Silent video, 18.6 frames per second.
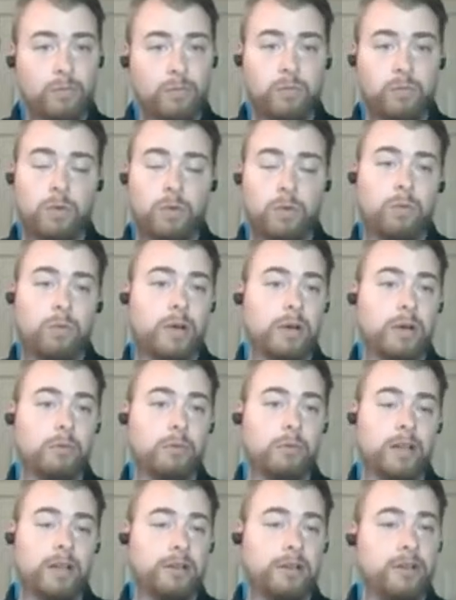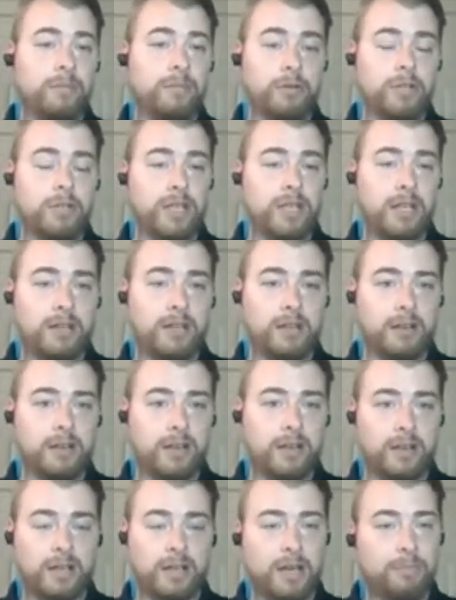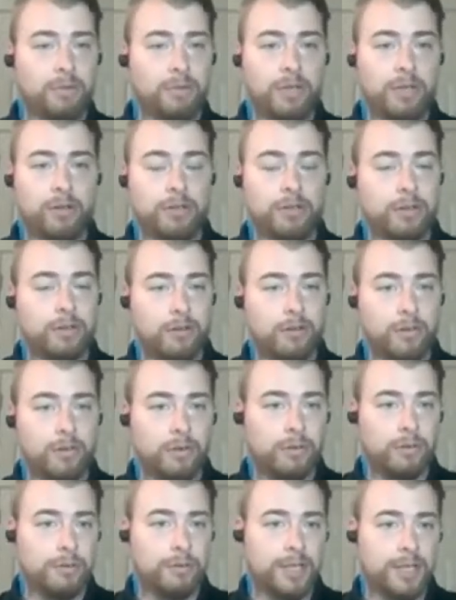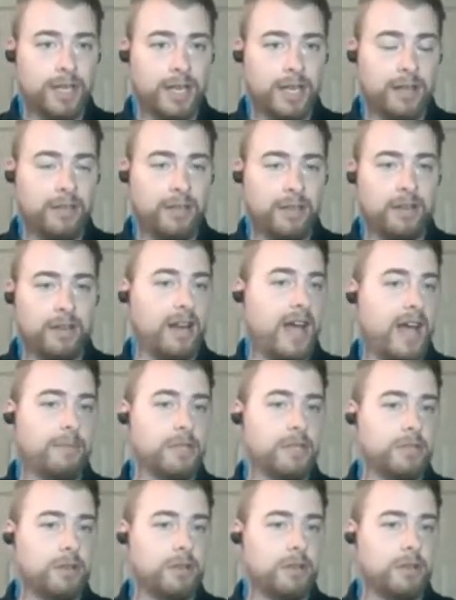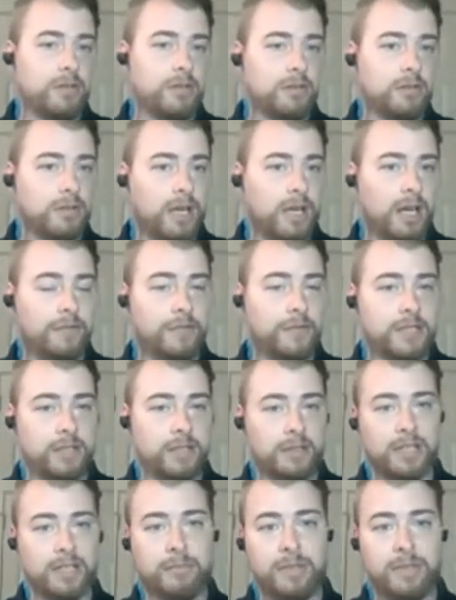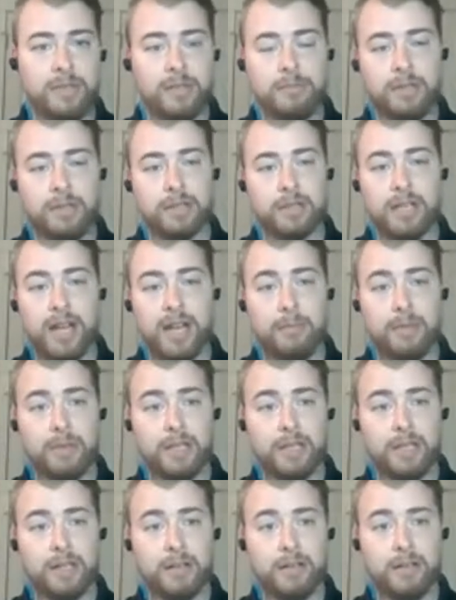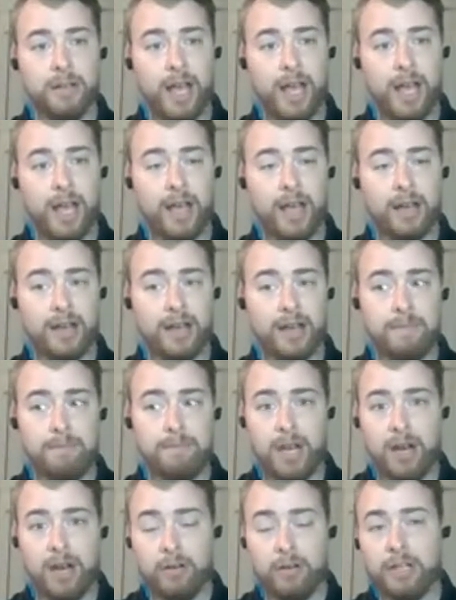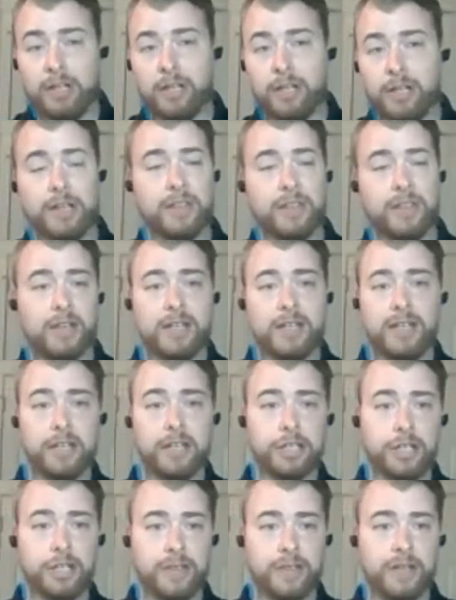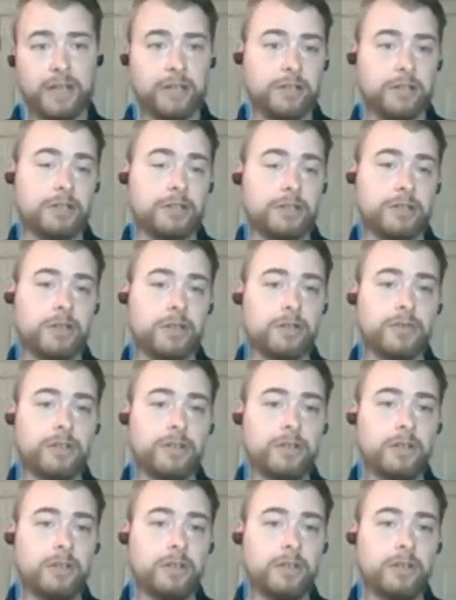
100%. A couple of years ago, there was a death at an Amazon facility being built in Edmonton, and it barely got the attention that it deserved.